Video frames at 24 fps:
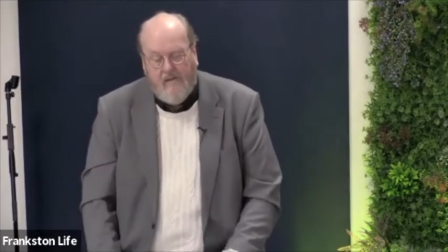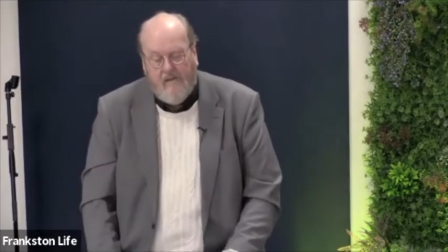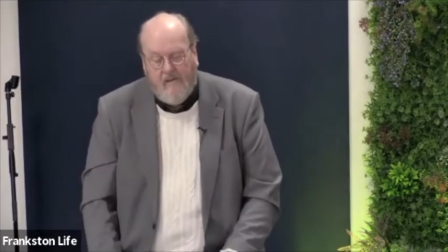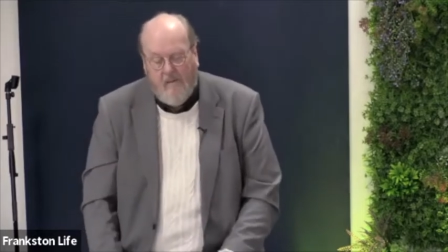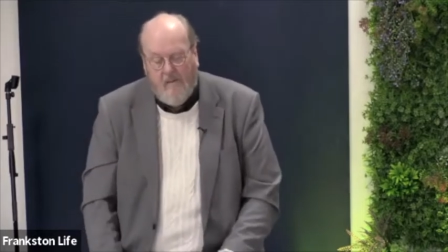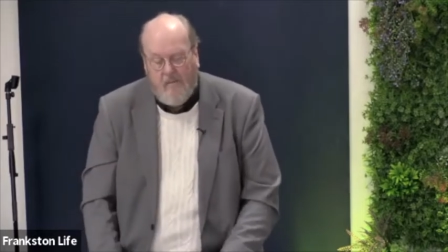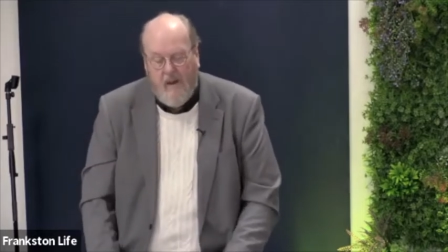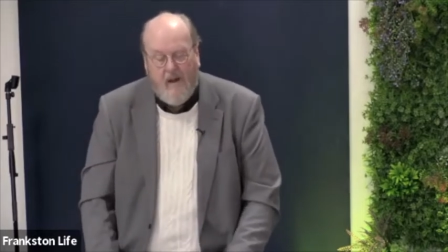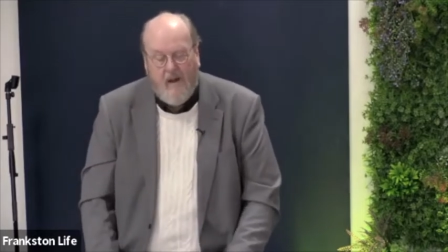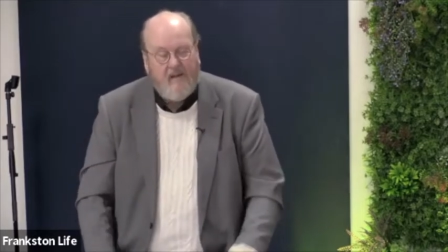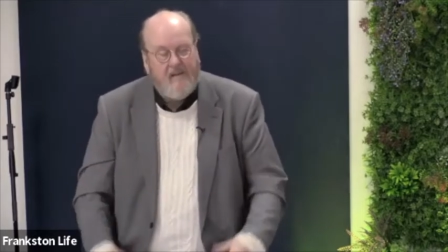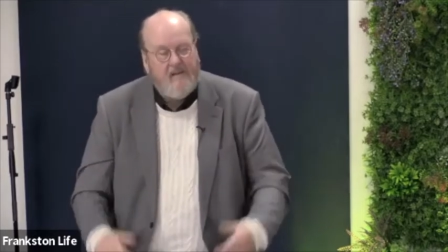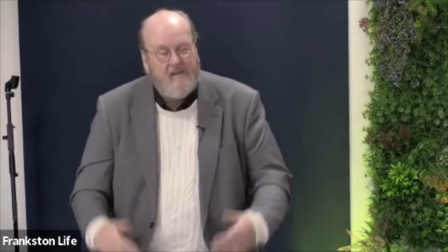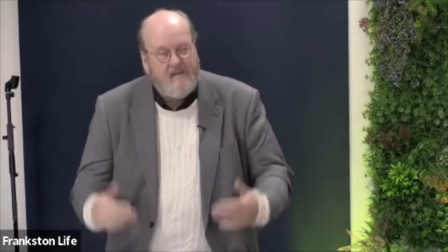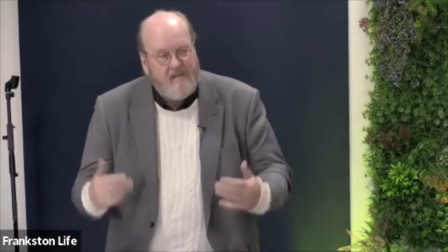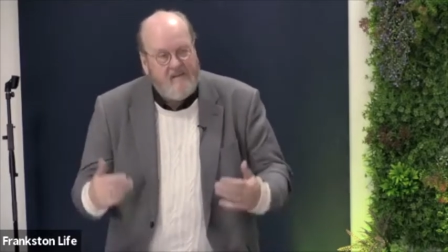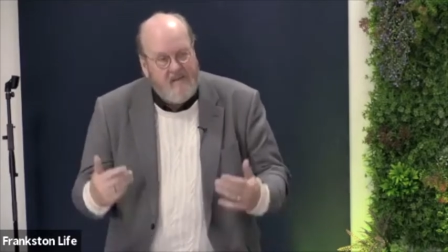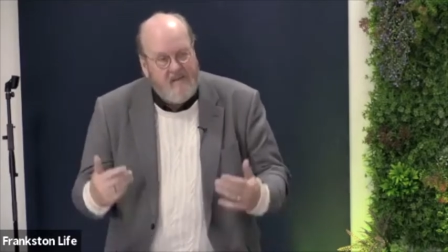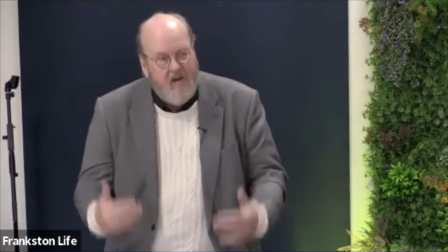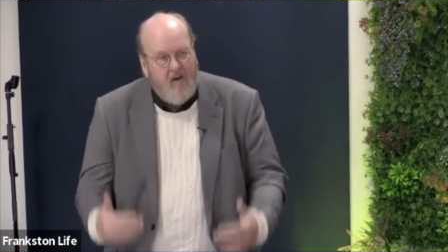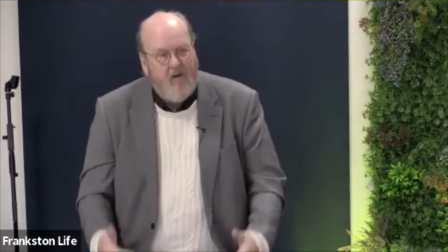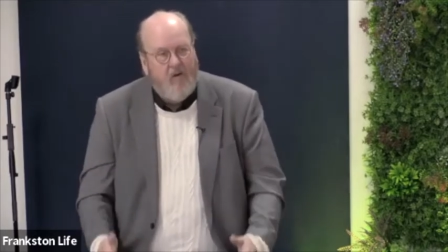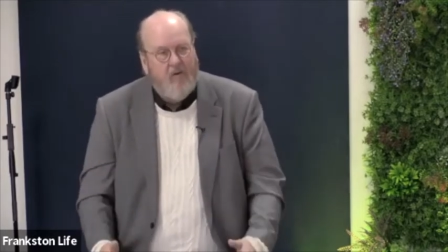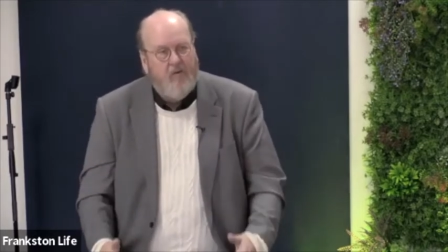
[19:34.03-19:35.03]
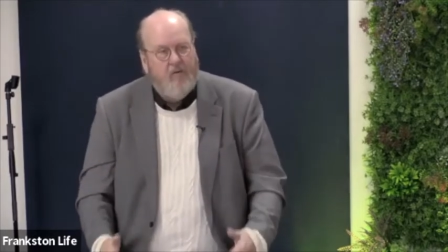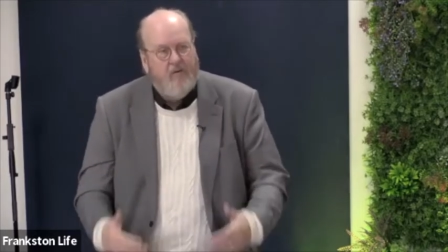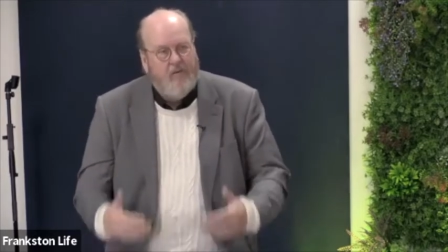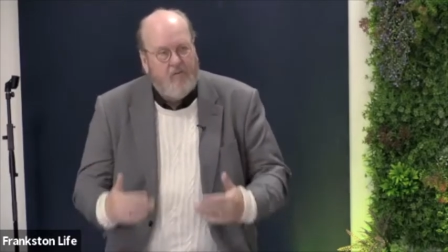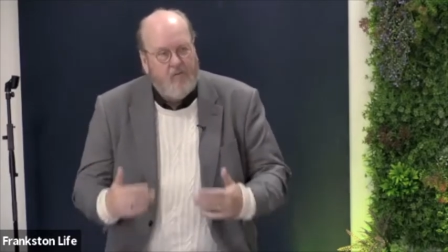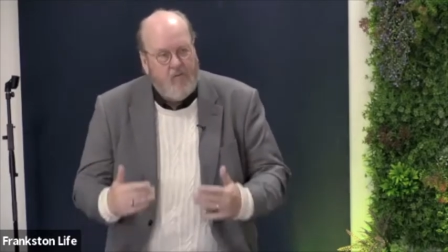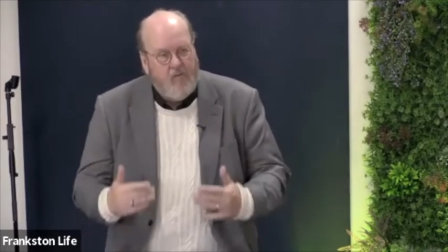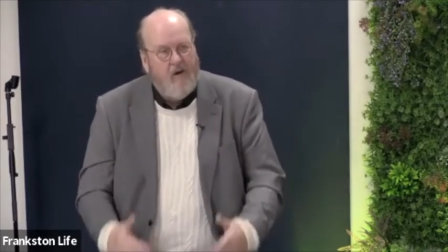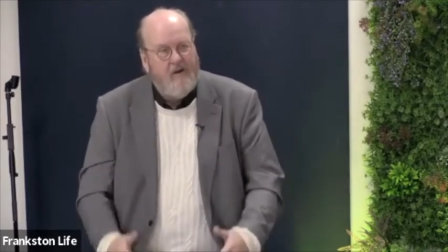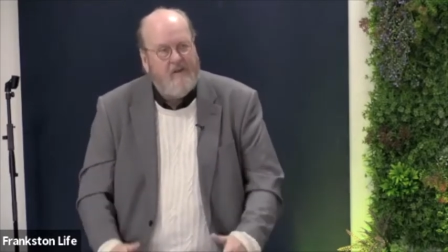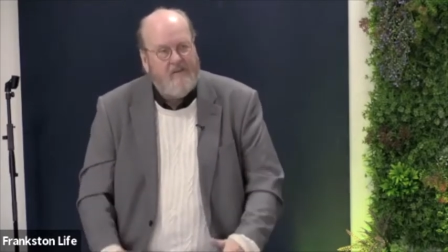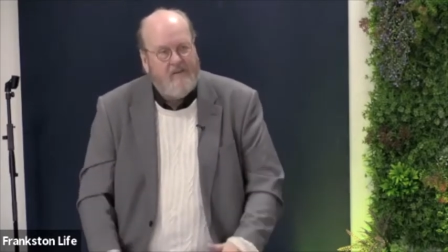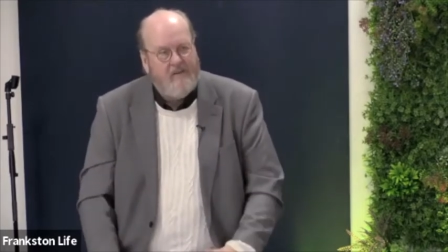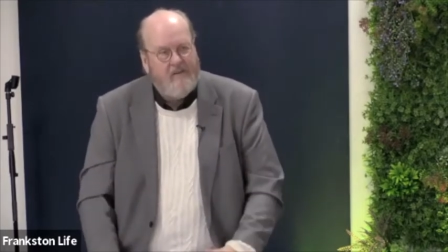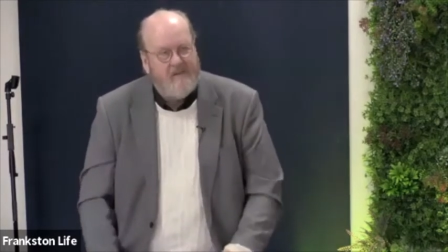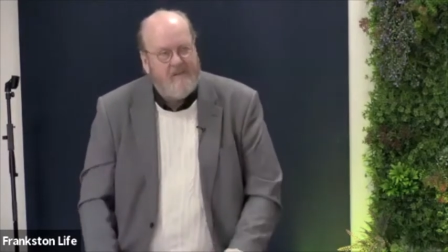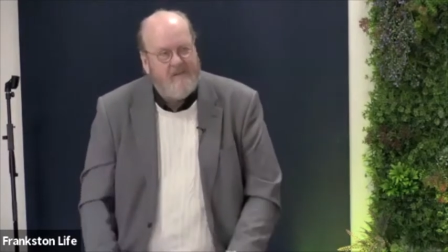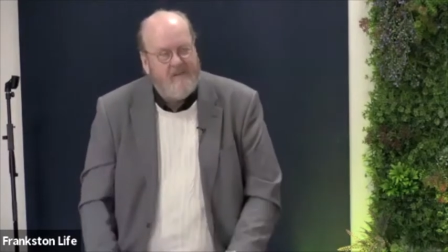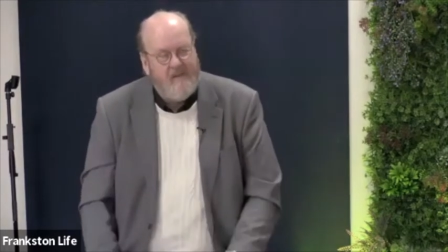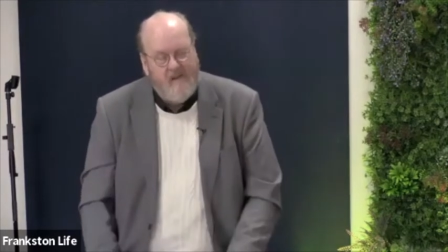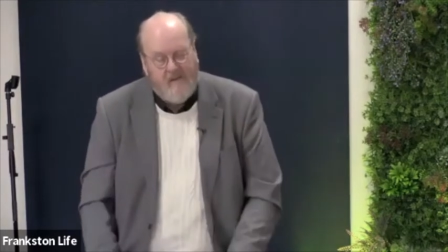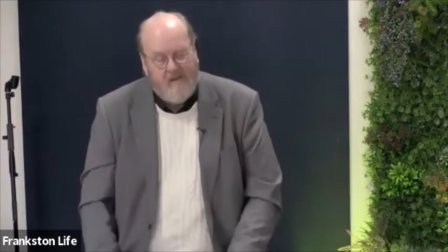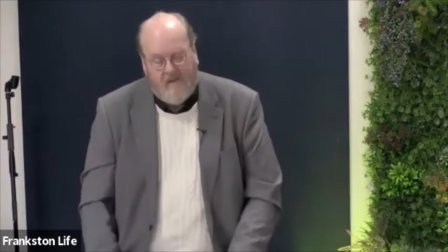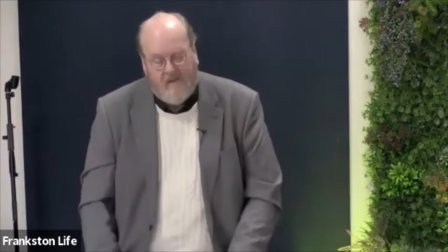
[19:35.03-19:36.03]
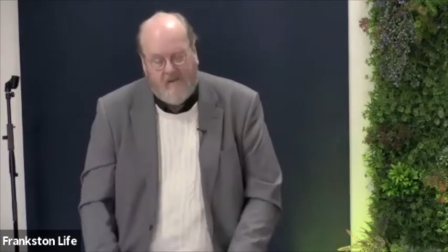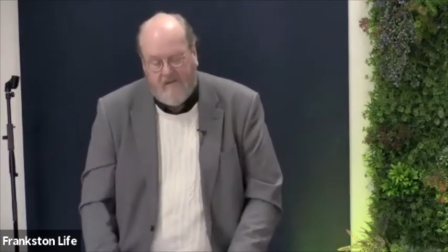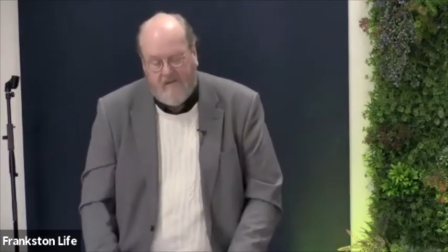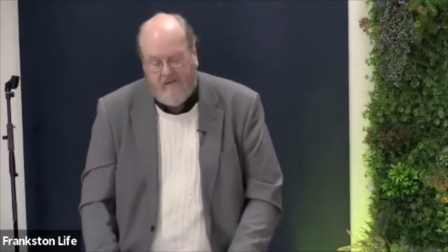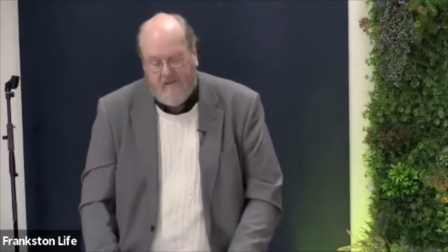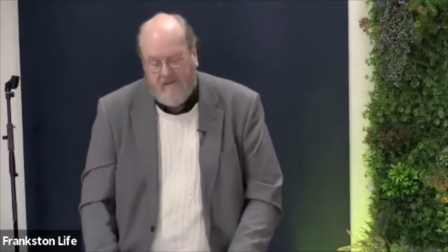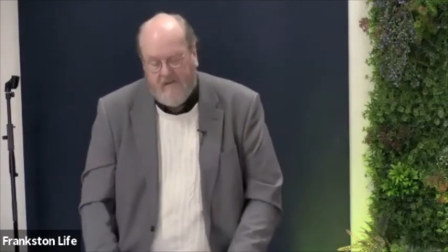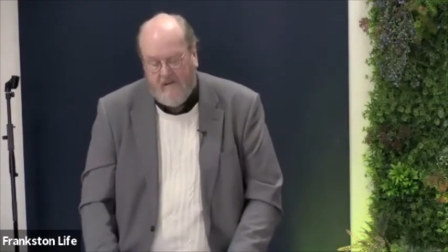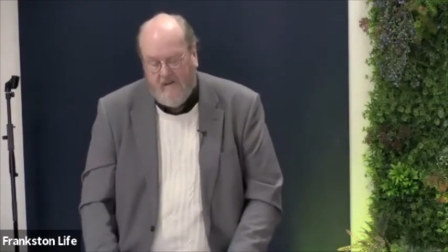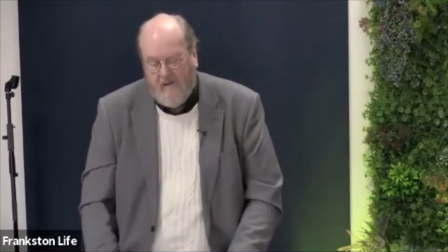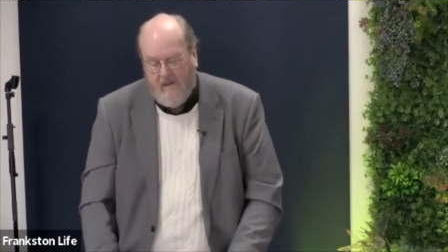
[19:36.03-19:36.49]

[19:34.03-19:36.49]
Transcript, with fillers: about self righteousness.